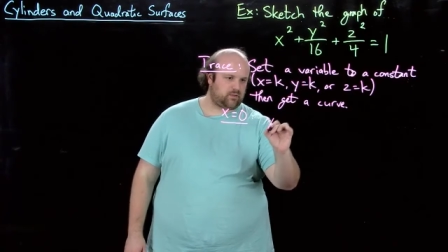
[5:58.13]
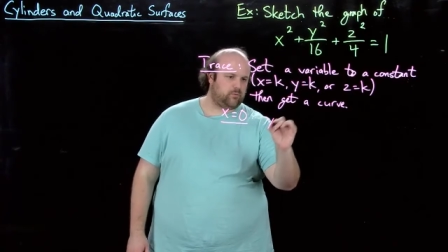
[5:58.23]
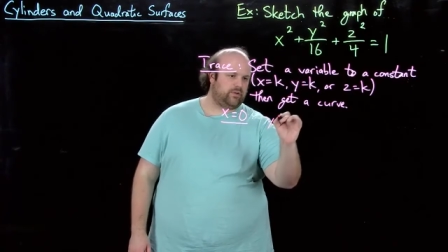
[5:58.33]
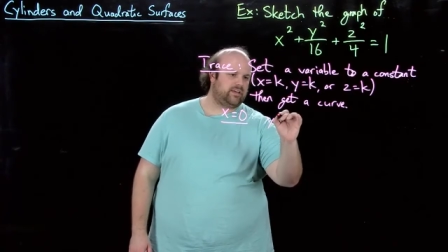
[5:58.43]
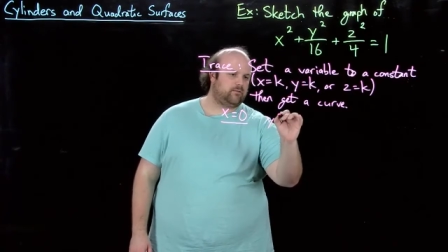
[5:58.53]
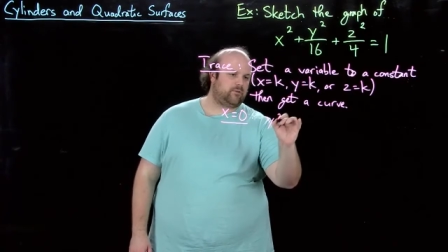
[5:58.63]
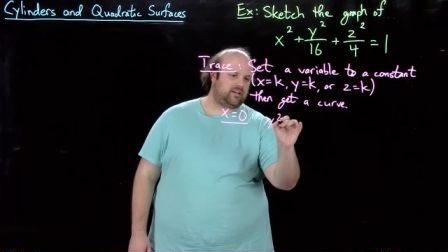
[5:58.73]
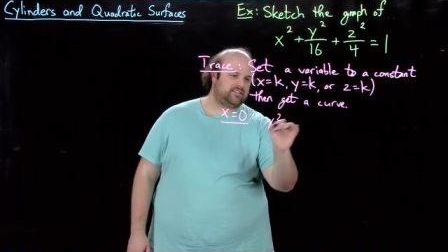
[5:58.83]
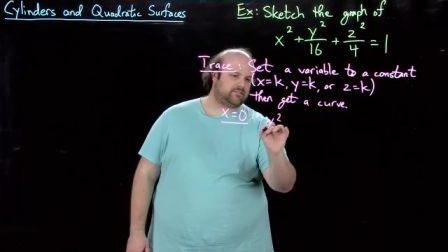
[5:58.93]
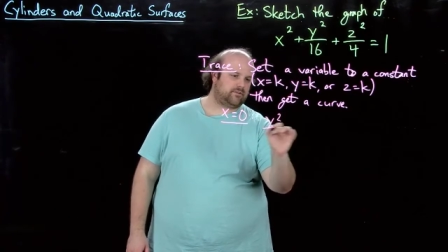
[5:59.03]
We get
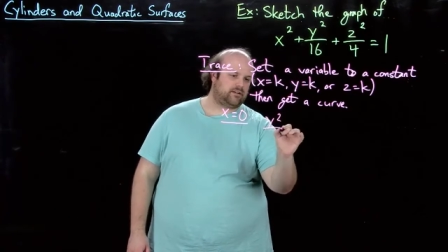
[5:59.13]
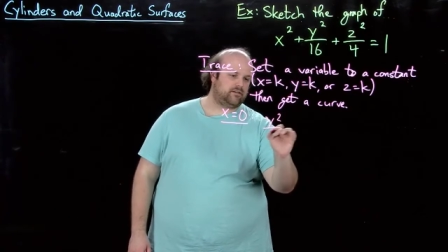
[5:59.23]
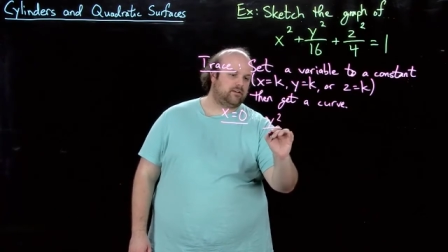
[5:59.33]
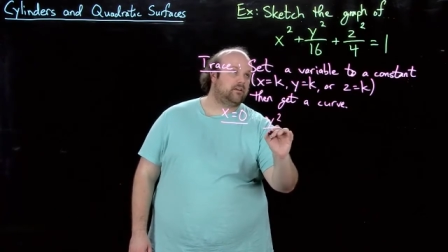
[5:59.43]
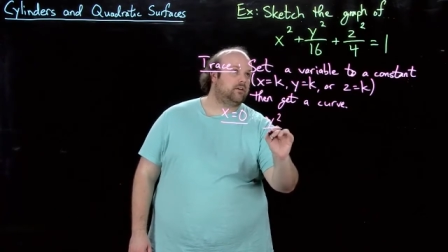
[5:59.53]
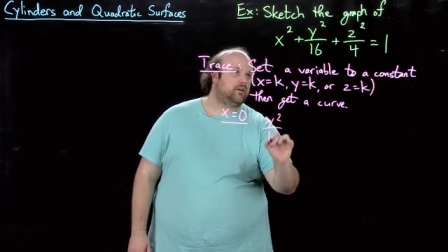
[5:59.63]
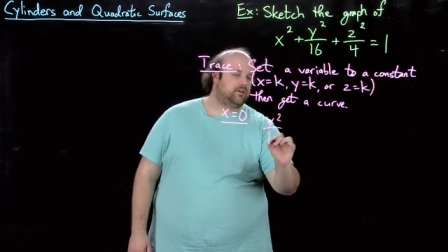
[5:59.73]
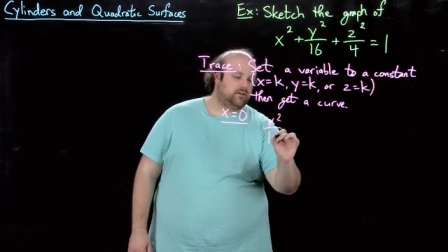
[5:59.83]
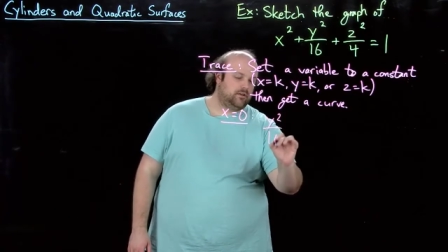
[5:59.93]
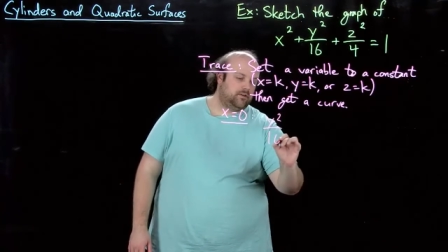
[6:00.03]
y squared
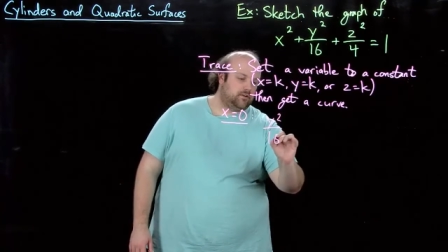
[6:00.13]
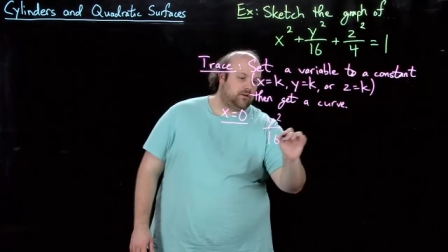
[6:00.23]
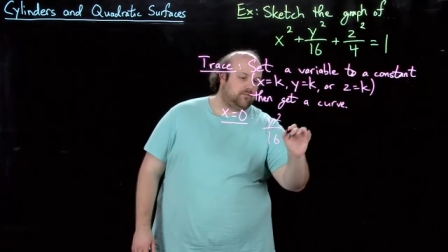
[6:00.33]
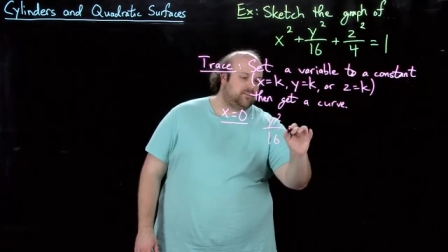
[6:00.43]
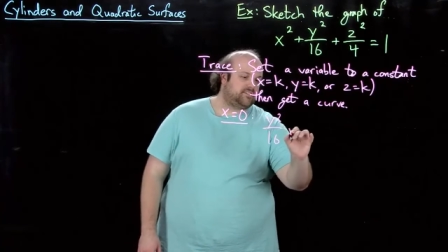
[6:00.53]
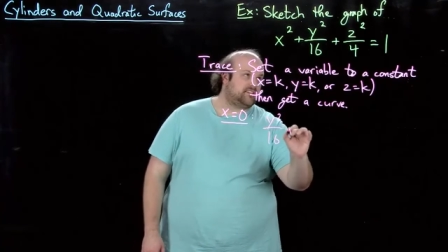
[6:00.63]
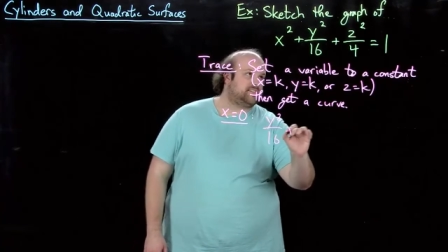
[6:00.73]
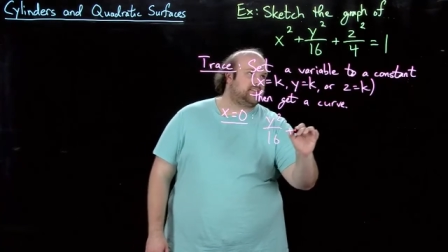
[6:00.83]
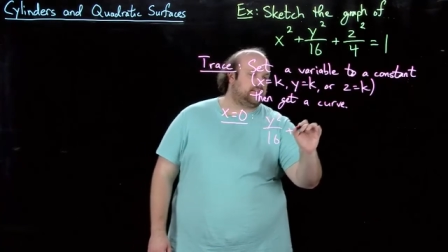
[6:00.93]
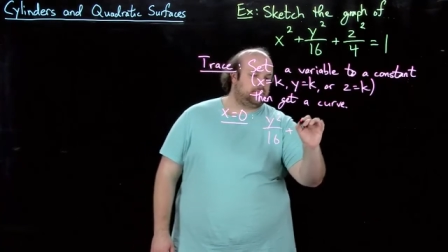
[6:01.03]
over
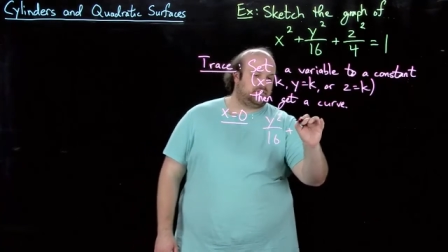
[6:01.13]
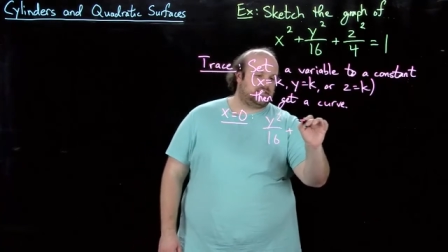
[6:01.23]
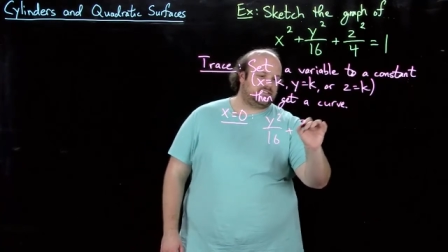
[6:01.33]
16 plus